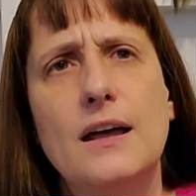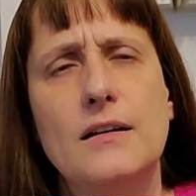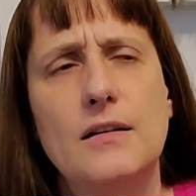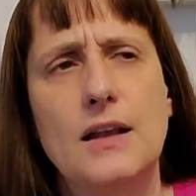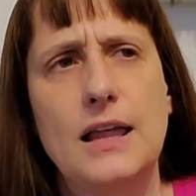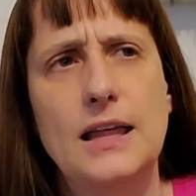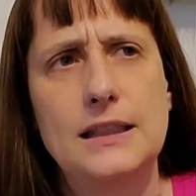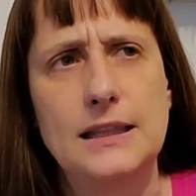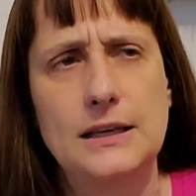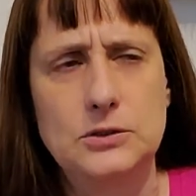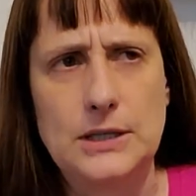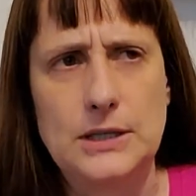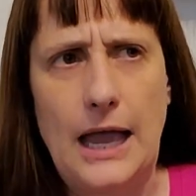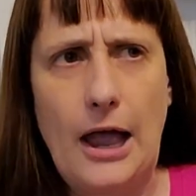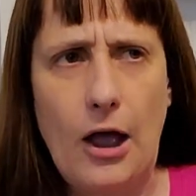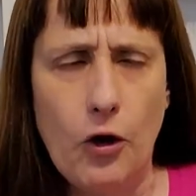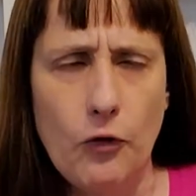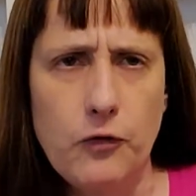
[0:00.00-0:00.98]
like those
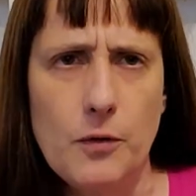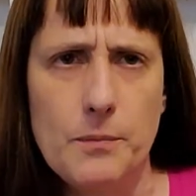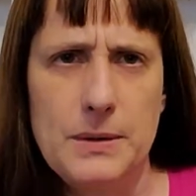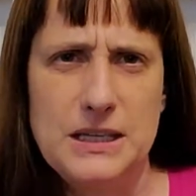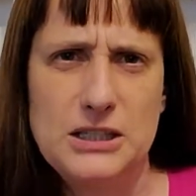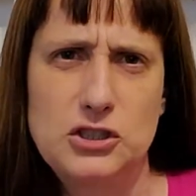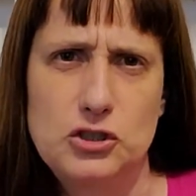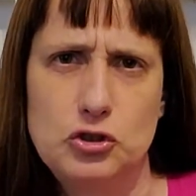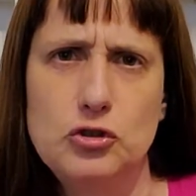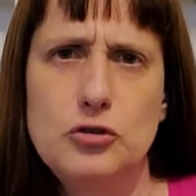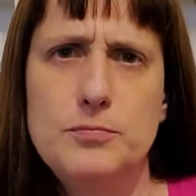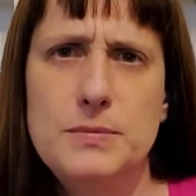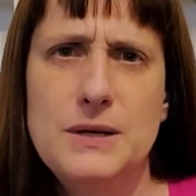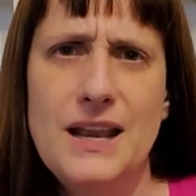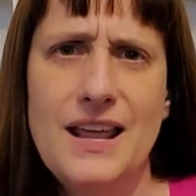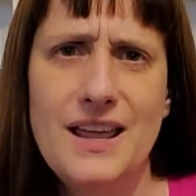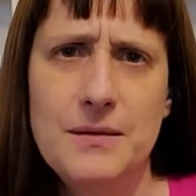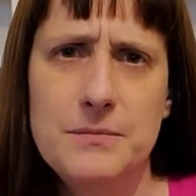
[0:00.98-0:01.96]
alphabet soup
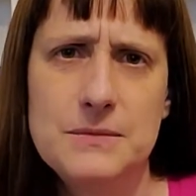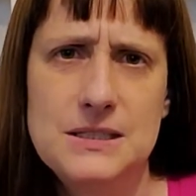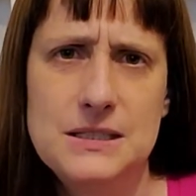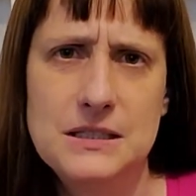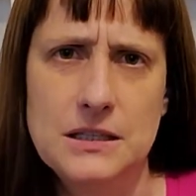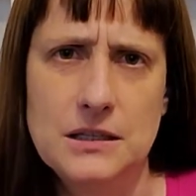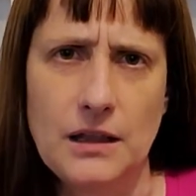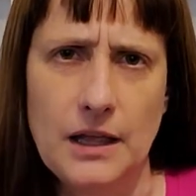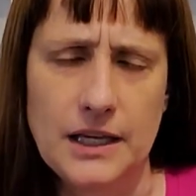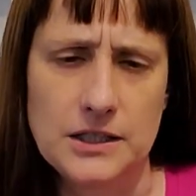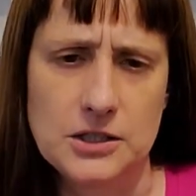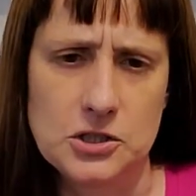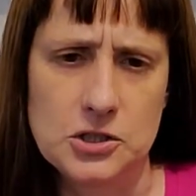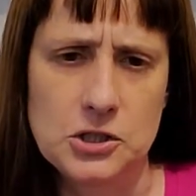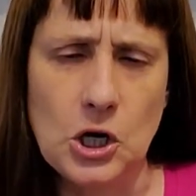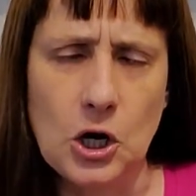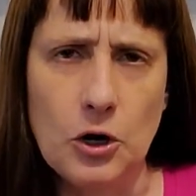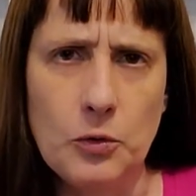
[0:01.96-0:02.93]
names that like
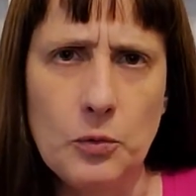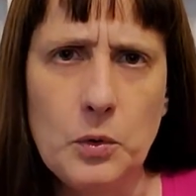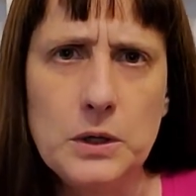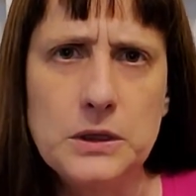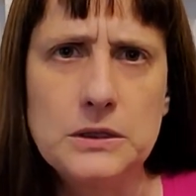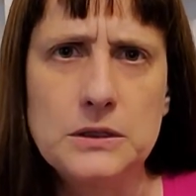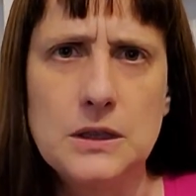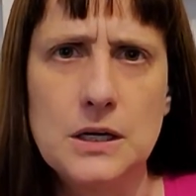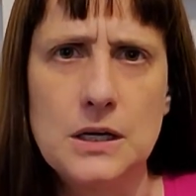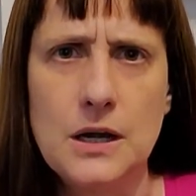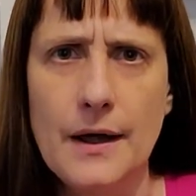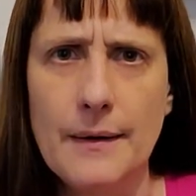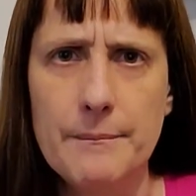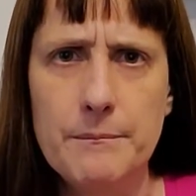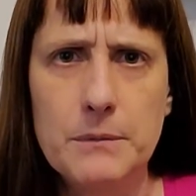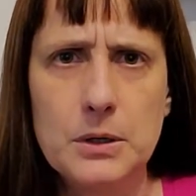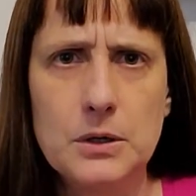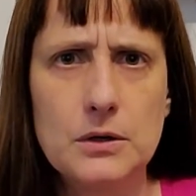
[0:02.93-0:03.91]
start with the
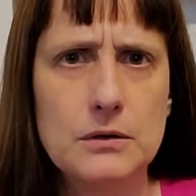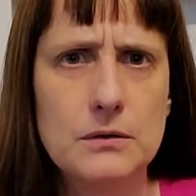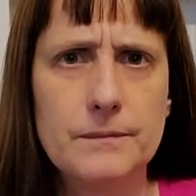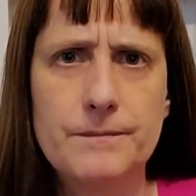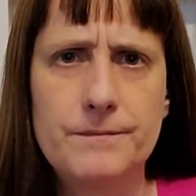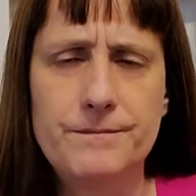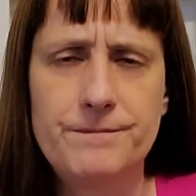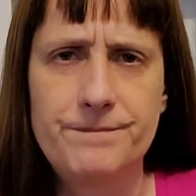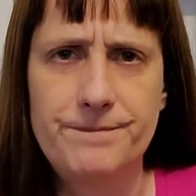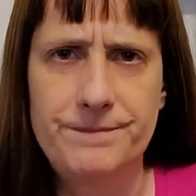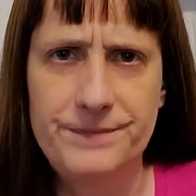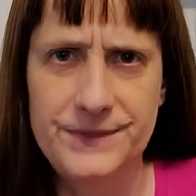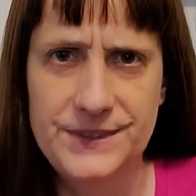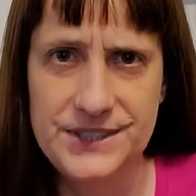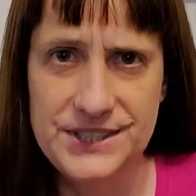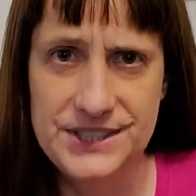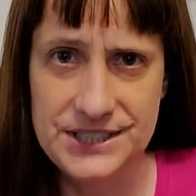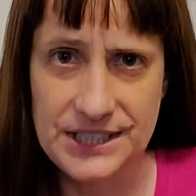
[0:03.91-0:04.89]
number
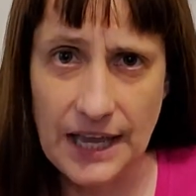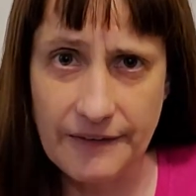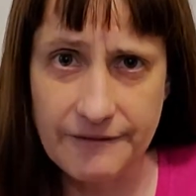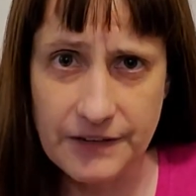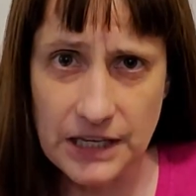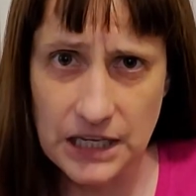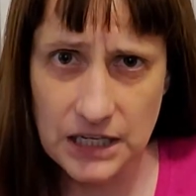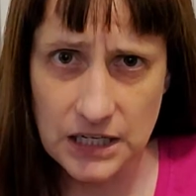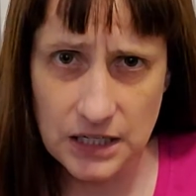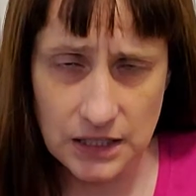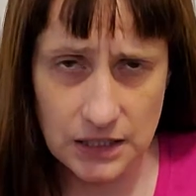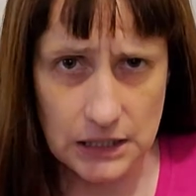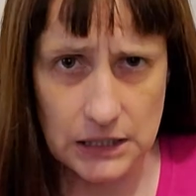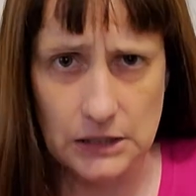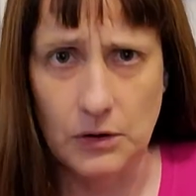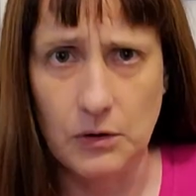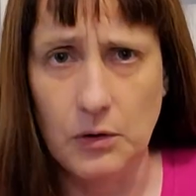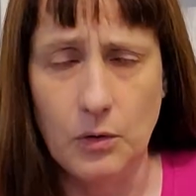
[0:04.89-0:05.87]
7
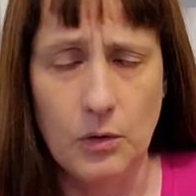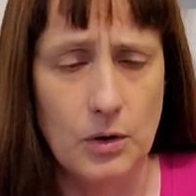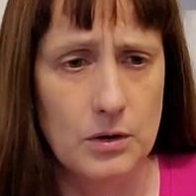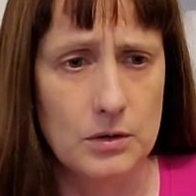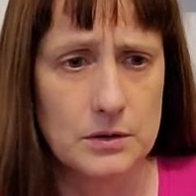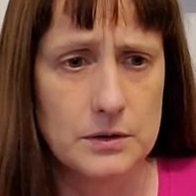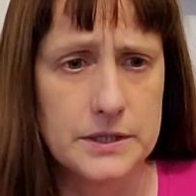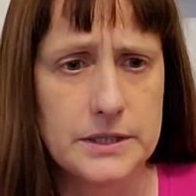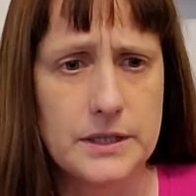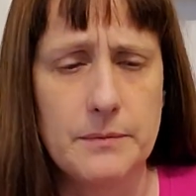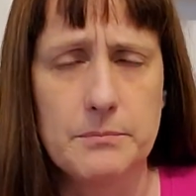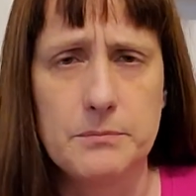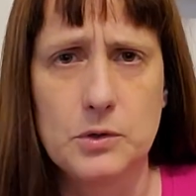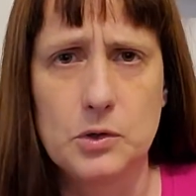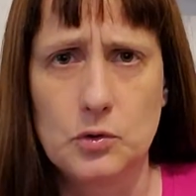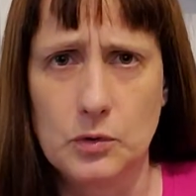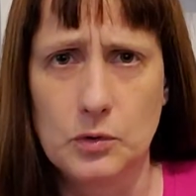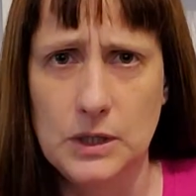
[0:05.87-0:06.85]
or
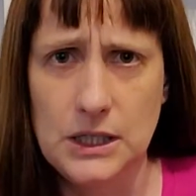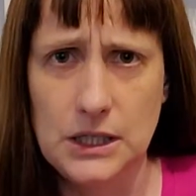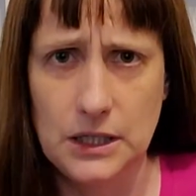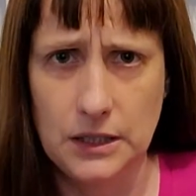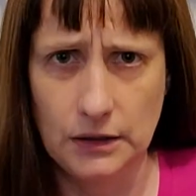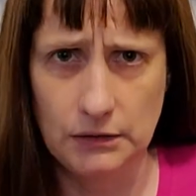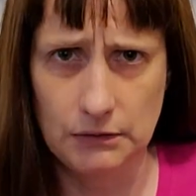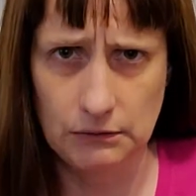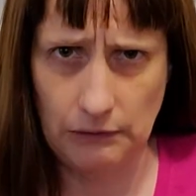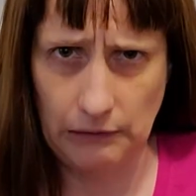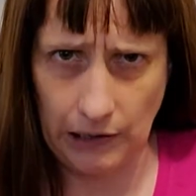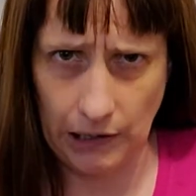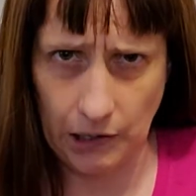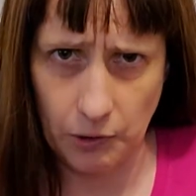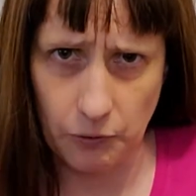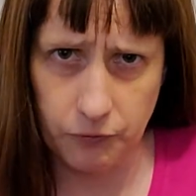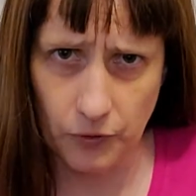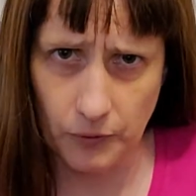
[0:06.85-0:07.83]
some Greek
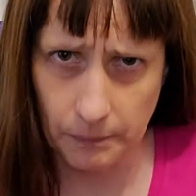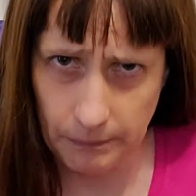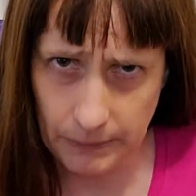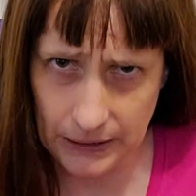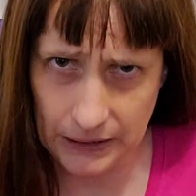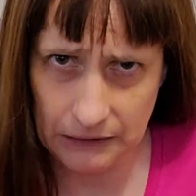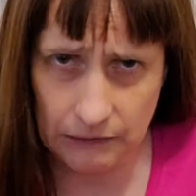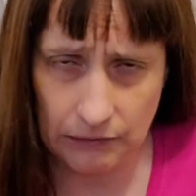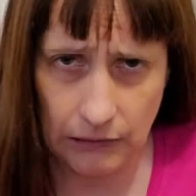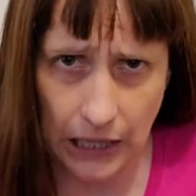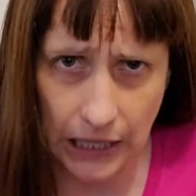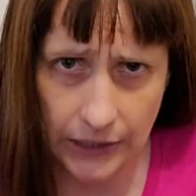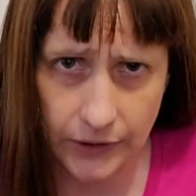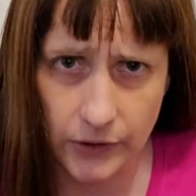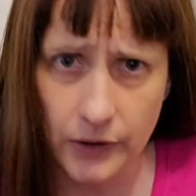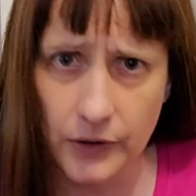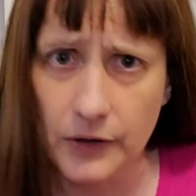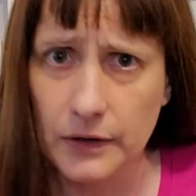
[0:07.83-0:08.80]
alphabet
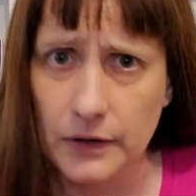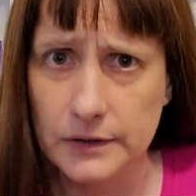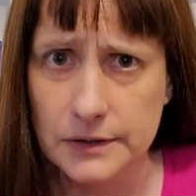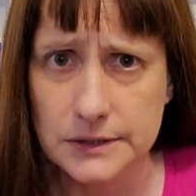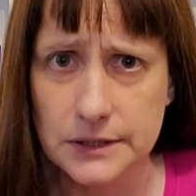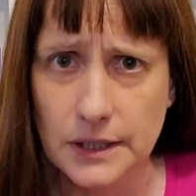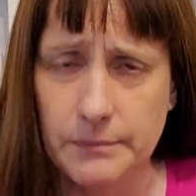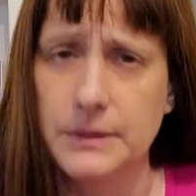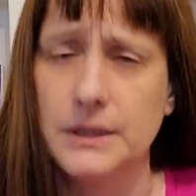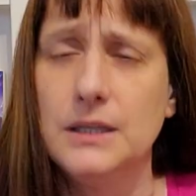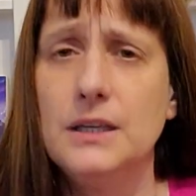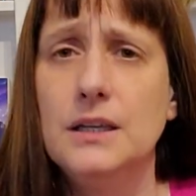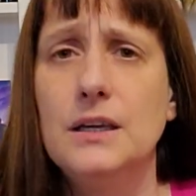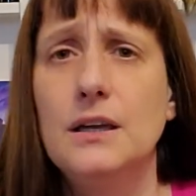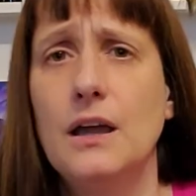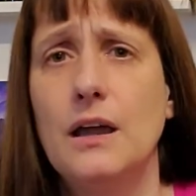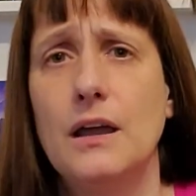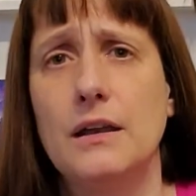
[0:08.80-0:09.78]
letter or
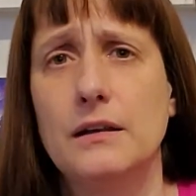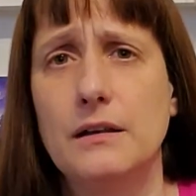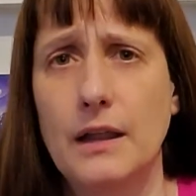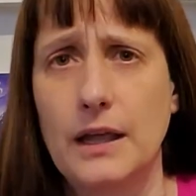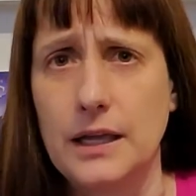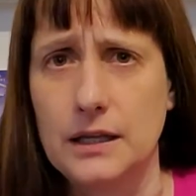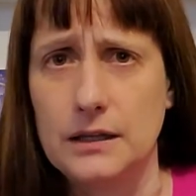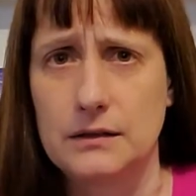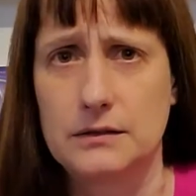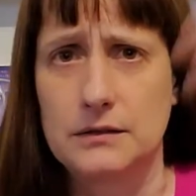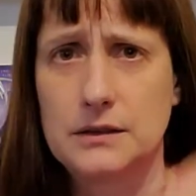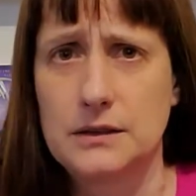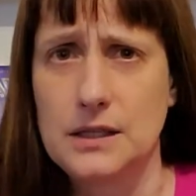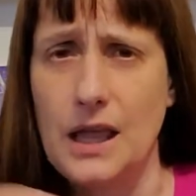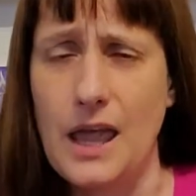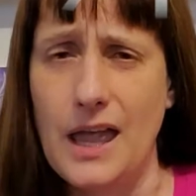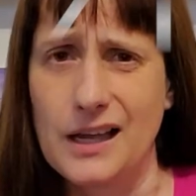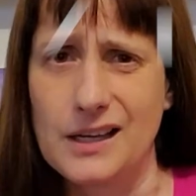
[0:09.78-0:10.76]
something, and like
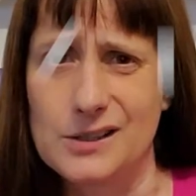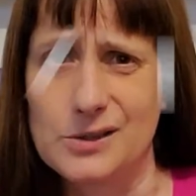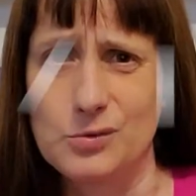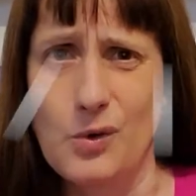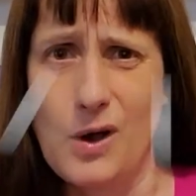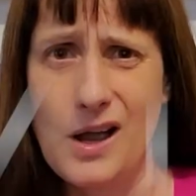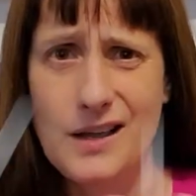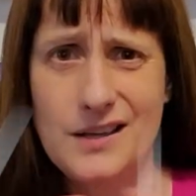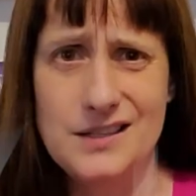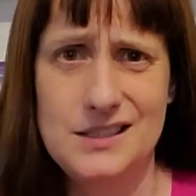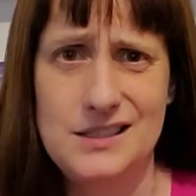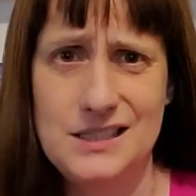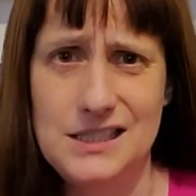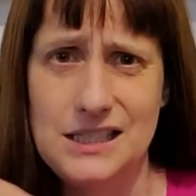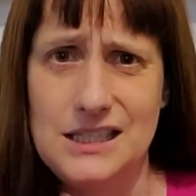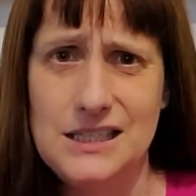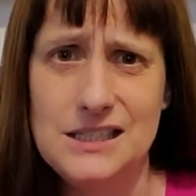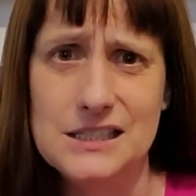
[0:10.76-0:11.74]

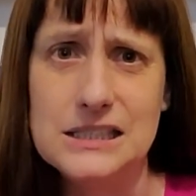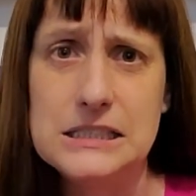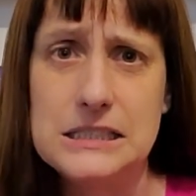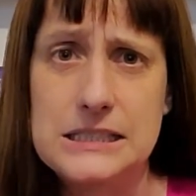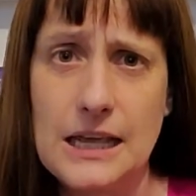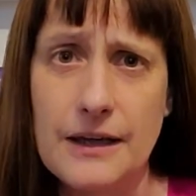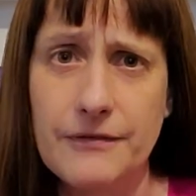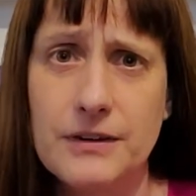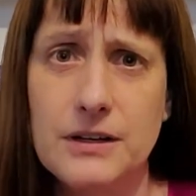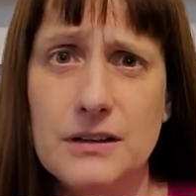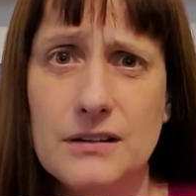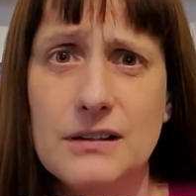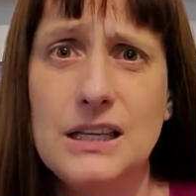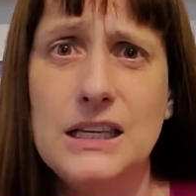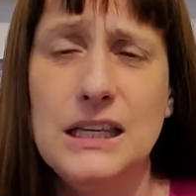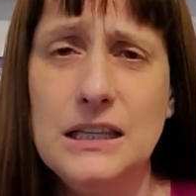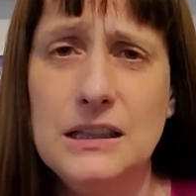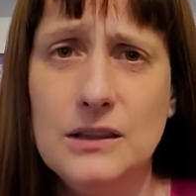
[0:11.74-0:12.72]
XYZ is
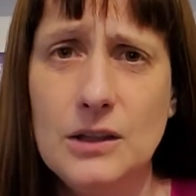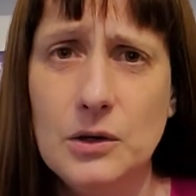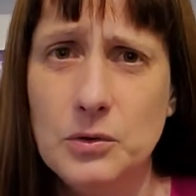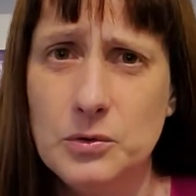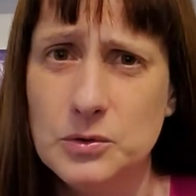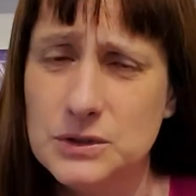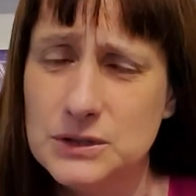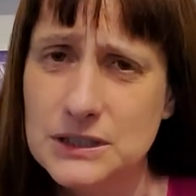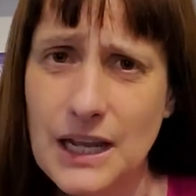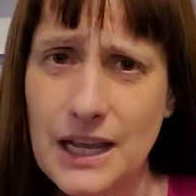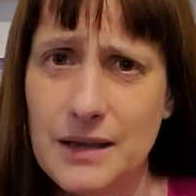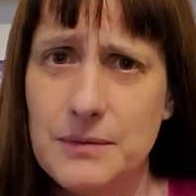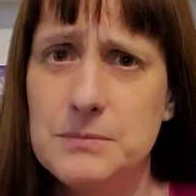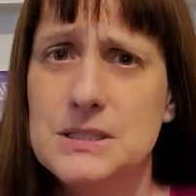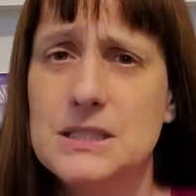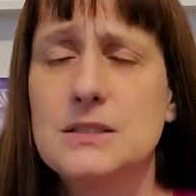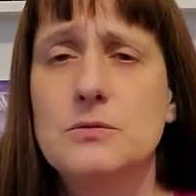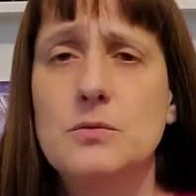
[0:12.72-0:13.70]
definitely in those
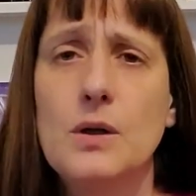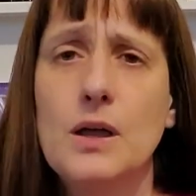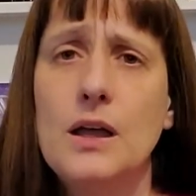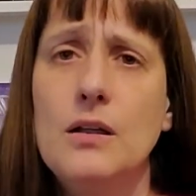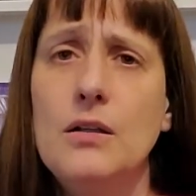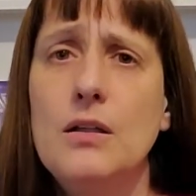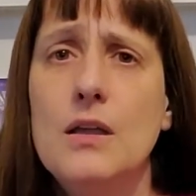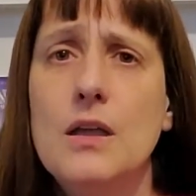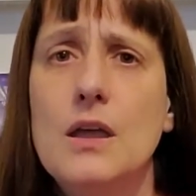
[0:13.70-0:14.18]
names as well.